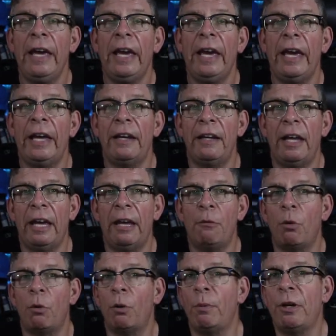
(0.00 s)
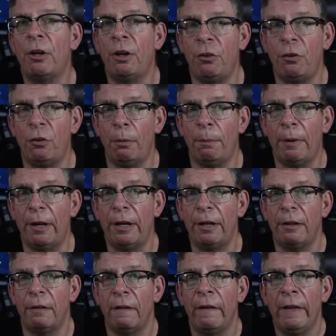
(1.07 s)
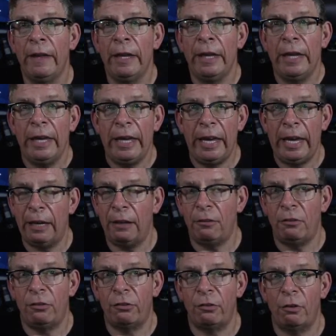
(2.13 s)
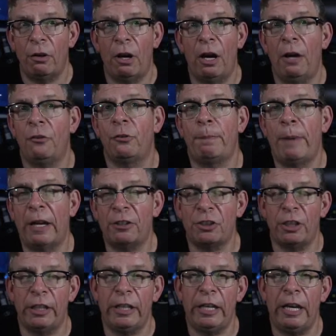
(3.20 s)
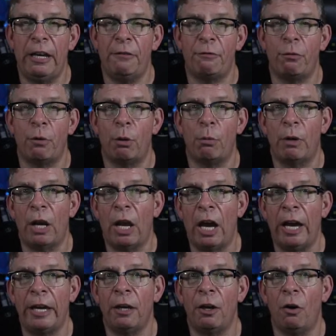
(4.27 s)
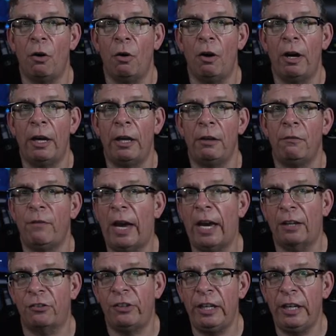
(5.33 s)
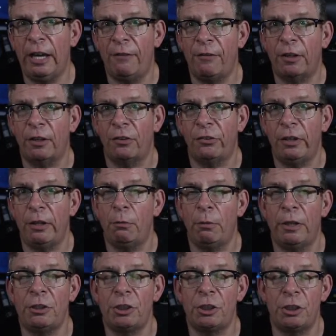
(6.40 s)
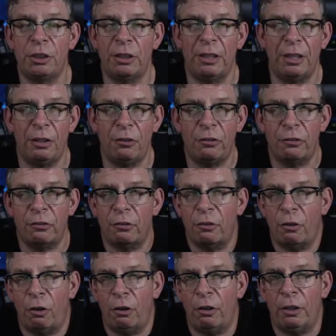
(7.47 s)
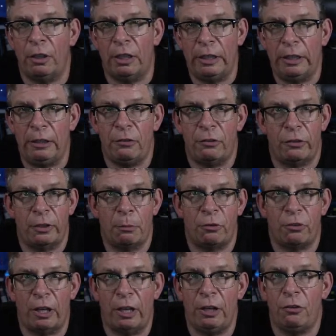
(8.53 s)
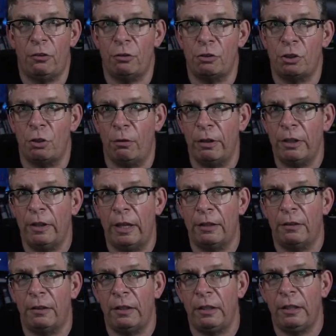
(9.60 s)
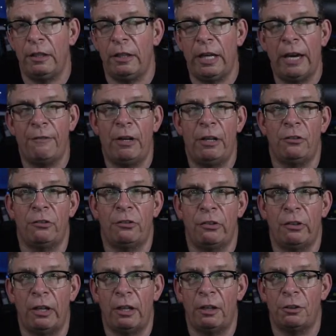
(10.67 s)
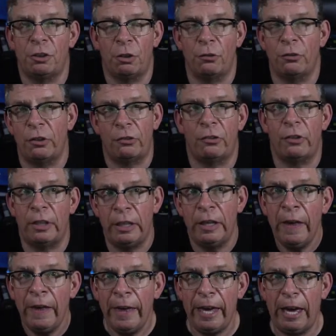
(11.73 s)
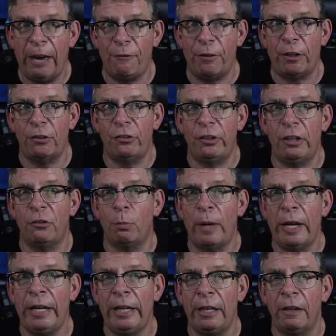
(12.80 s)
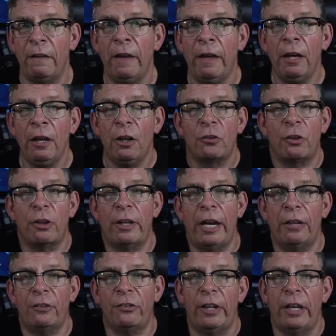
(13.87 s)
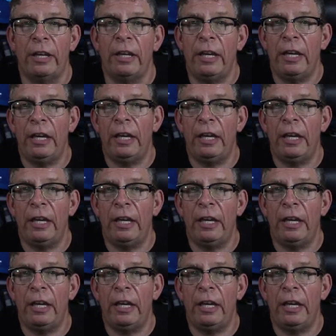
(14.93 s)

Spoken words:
and what are we going to do about it? And especially if we're relying on vaccine efficacy, which is currently, some studies are showing that the evidence shows the efficacy is waning. So the next thing,